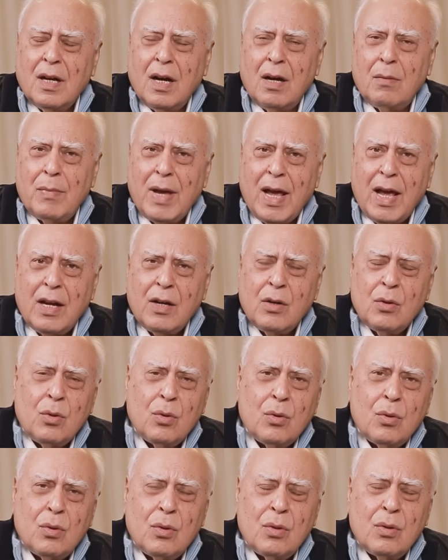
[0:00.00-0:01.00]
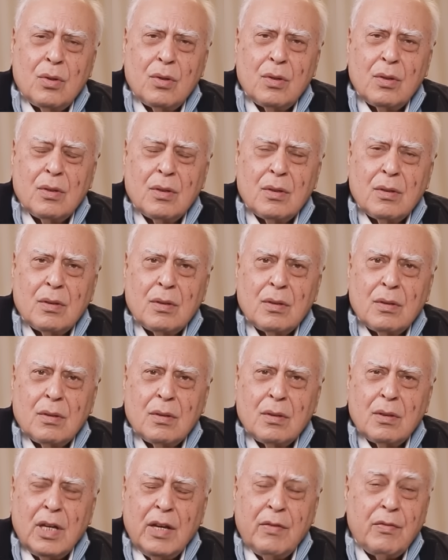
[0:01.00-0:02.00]
a man who,
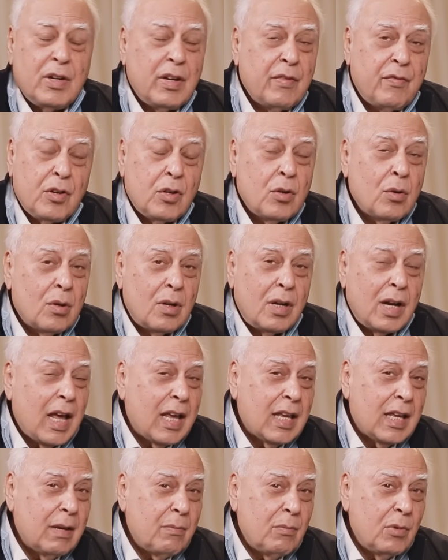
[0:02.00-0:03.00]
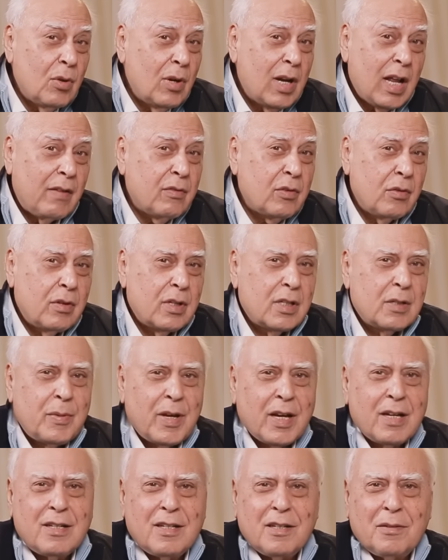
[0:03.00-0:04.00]
even if you don't like him, you'll have to
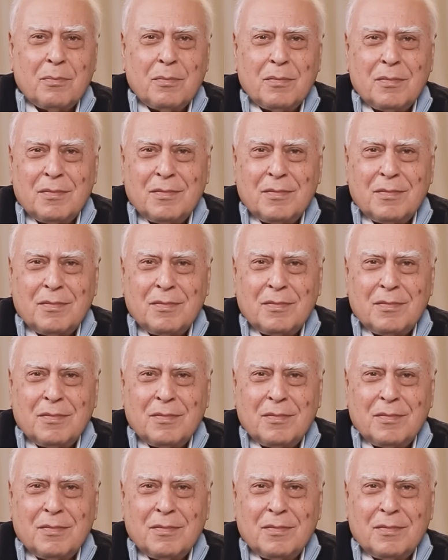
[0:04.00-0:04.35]
respect him.